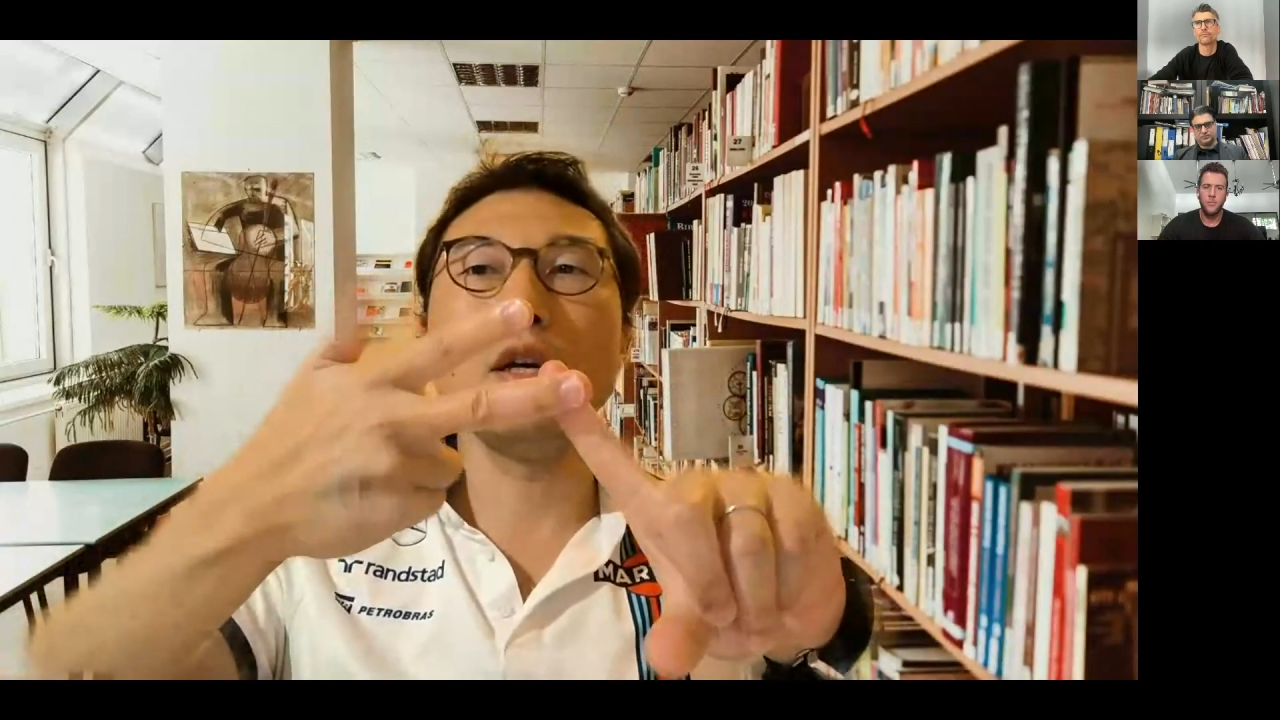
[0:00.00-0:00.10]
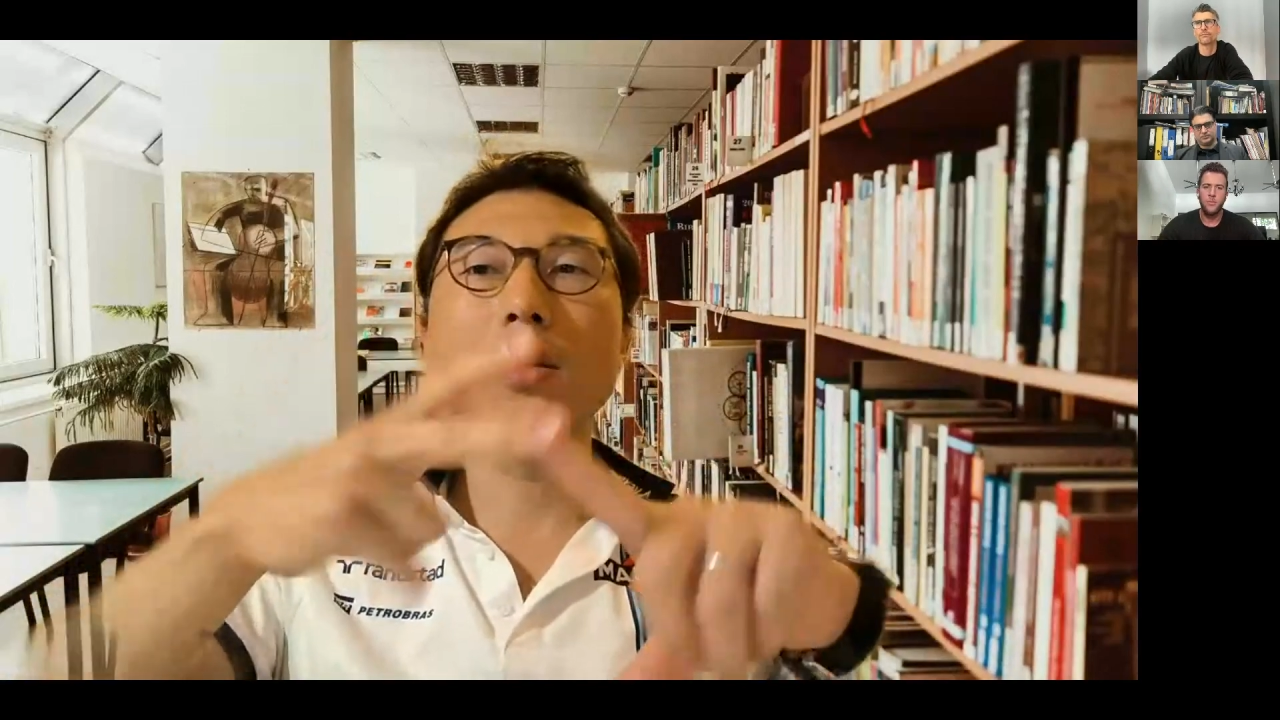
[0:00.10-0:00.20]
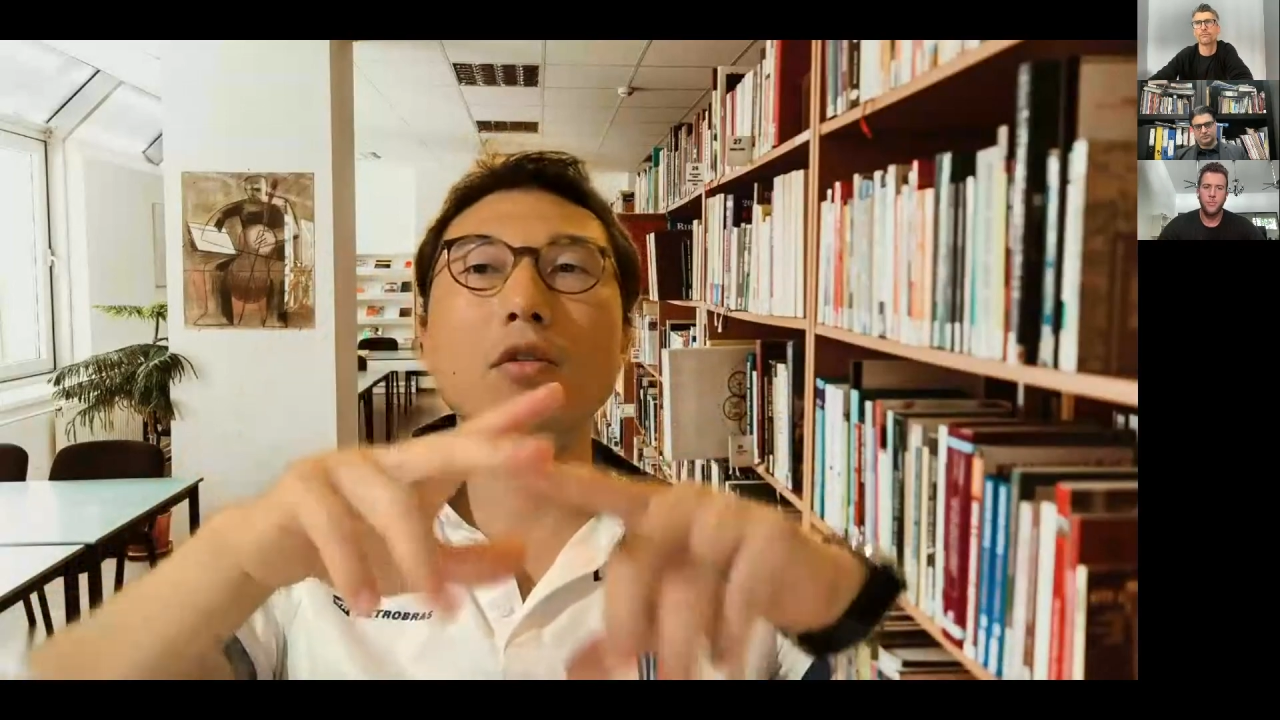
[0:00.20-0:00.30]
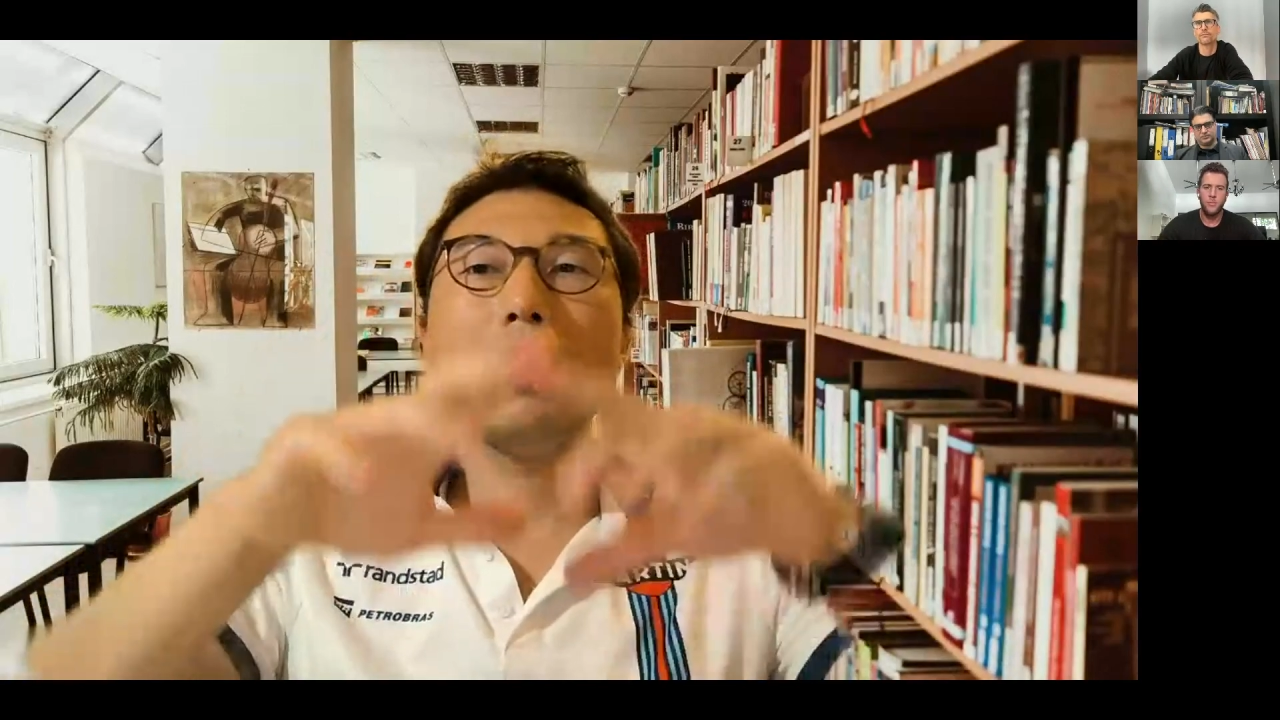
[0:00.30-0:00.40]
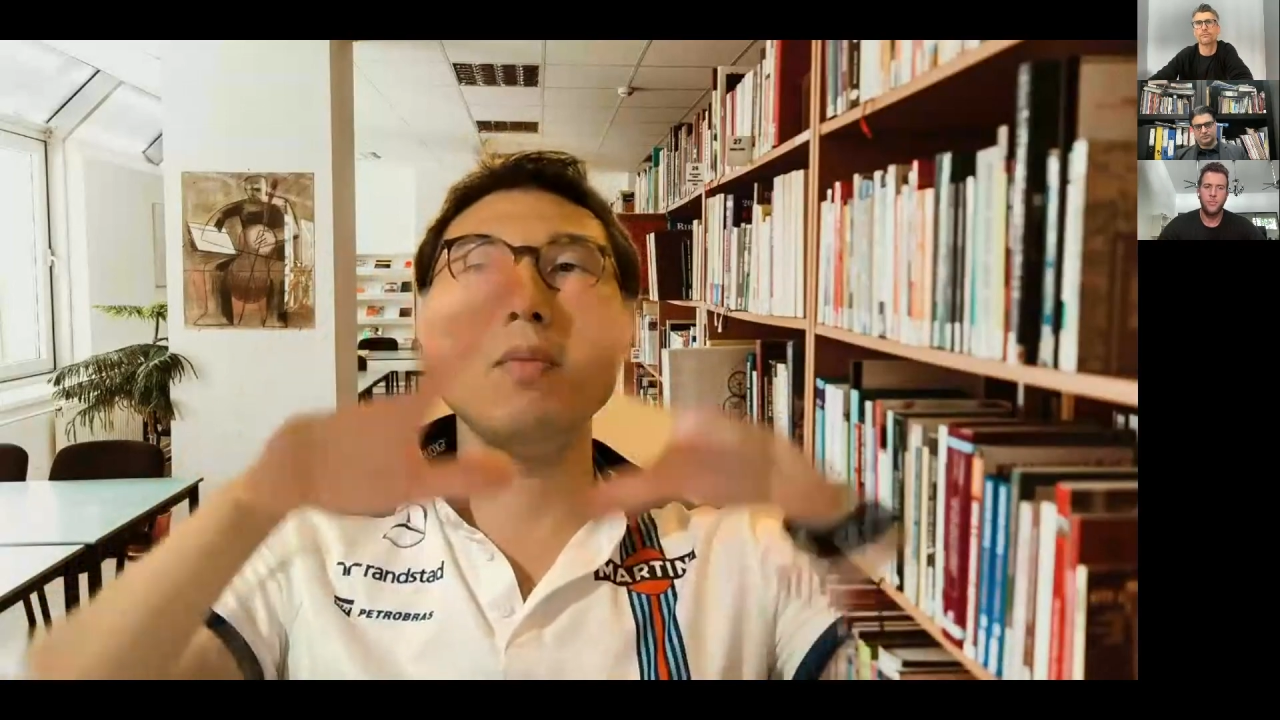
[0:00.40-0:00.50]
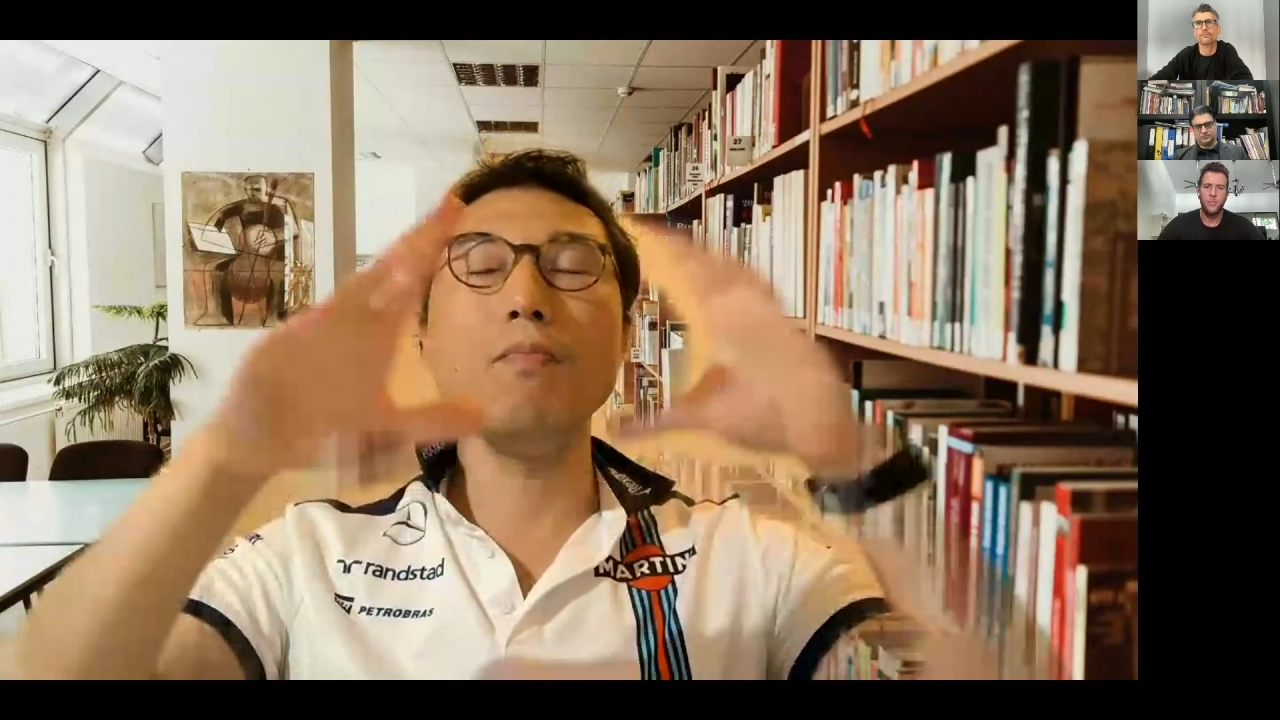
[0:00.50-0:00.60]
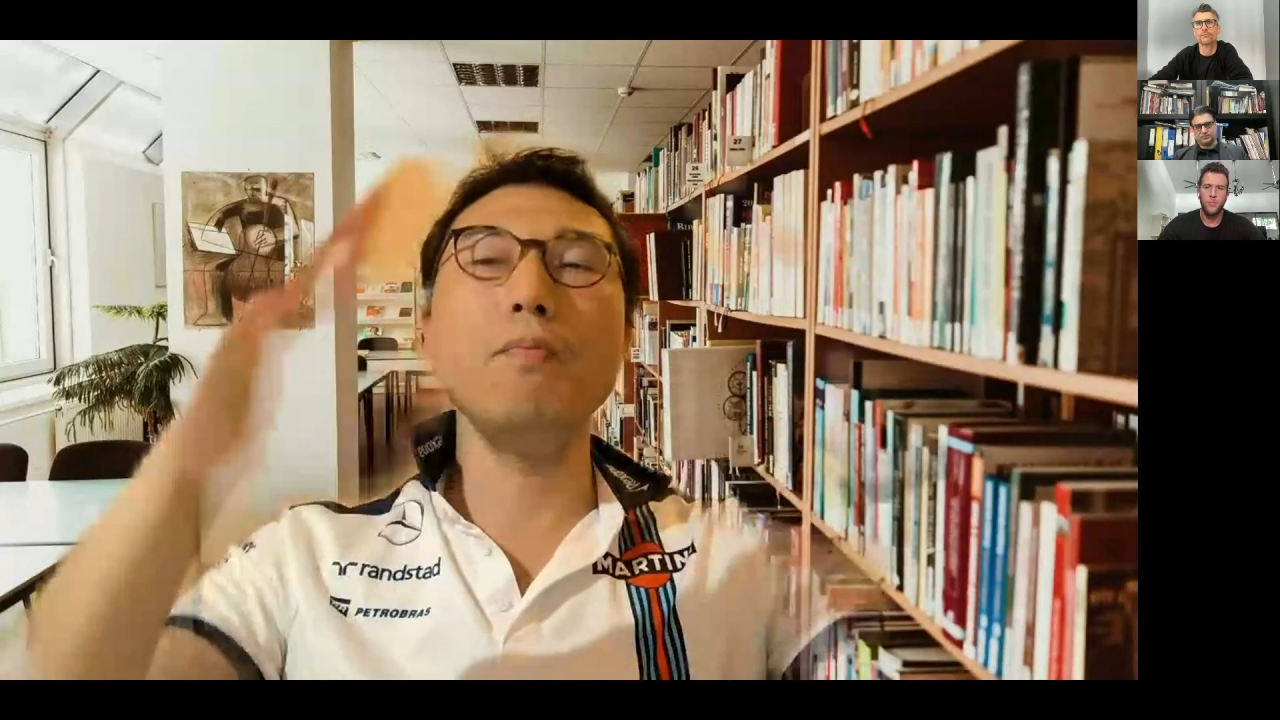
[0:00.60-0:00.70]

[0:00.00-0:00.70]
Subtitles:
you can